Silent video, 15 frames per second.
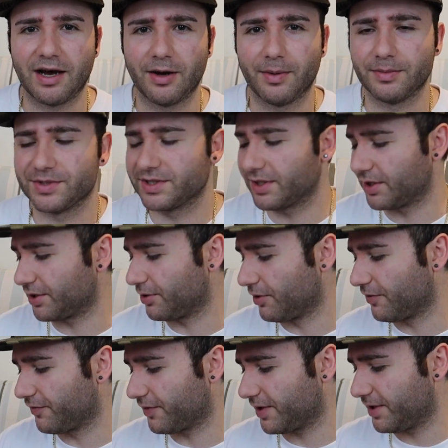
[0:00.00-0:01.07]
I'm just
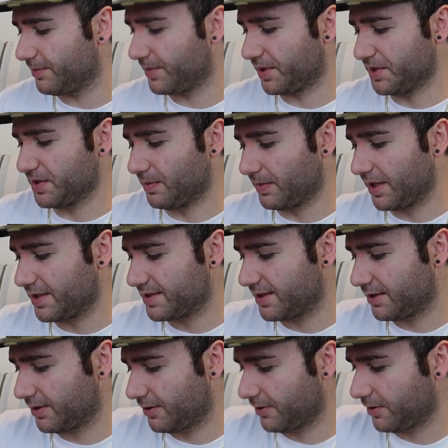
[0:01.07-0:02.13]
gonna go for it because I'm
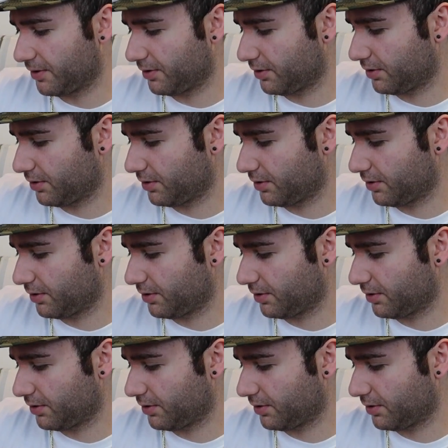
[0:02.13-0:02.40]
lazy.